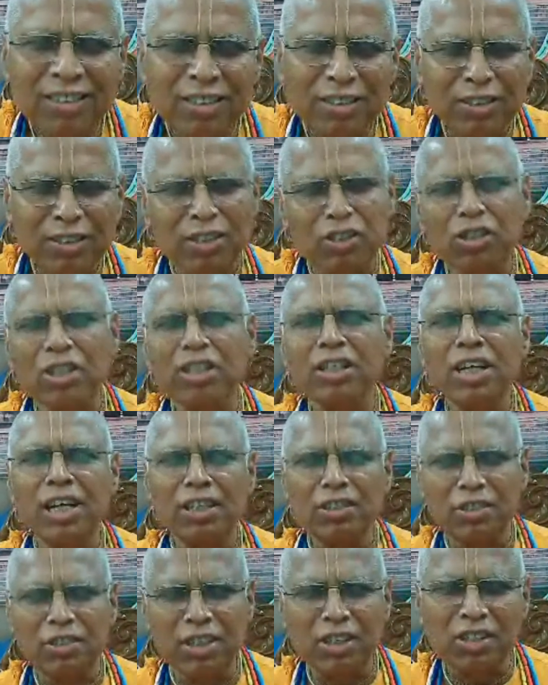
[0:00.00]
the
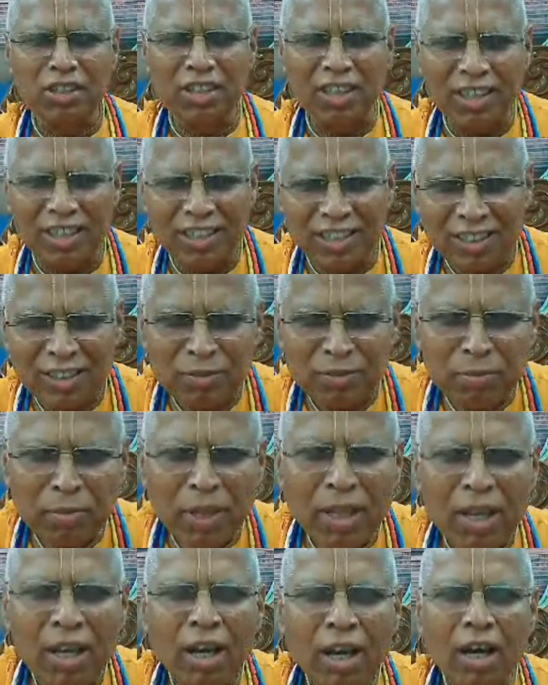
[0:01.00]
sannyas Diksha,
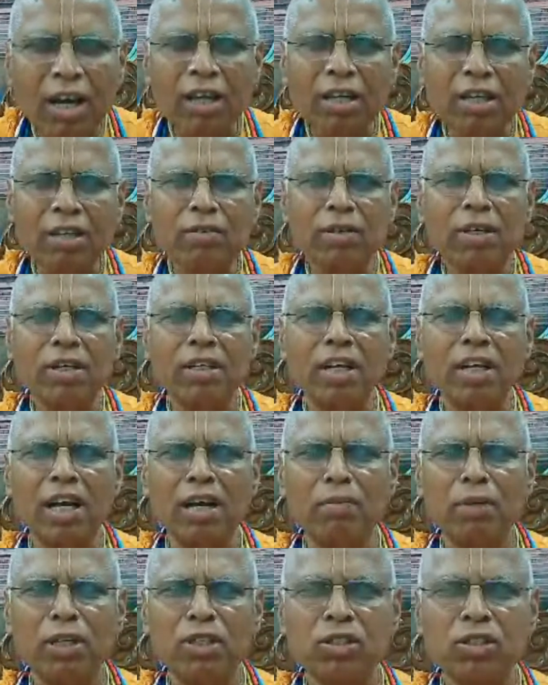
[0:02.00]
and your
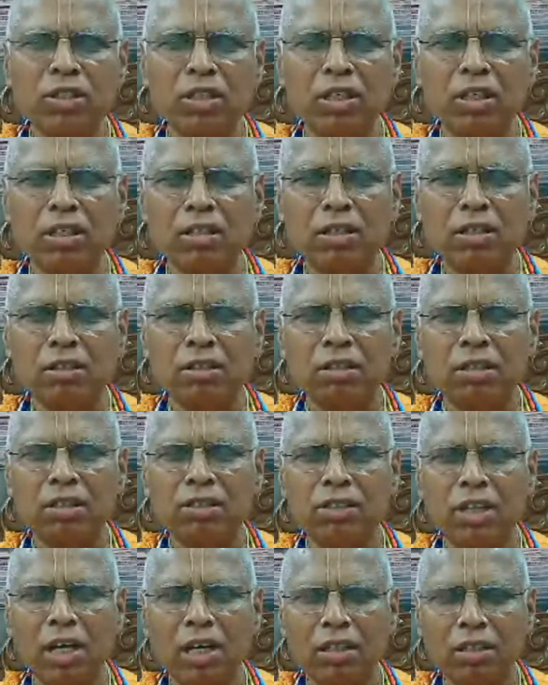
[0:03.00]
name is Sri
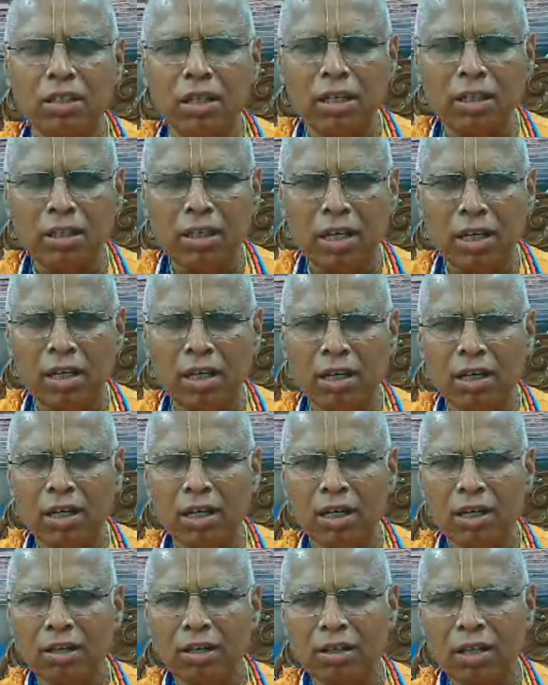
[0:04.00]
Krishna
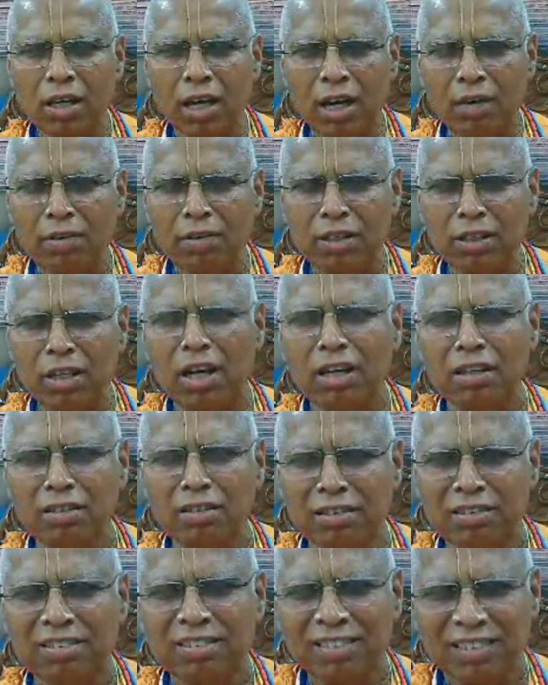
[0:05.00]
Chaitanya, they have it
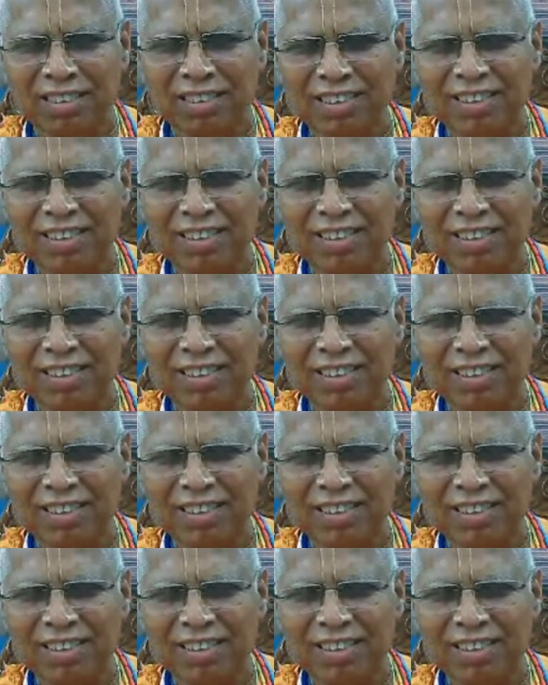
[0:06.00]
done.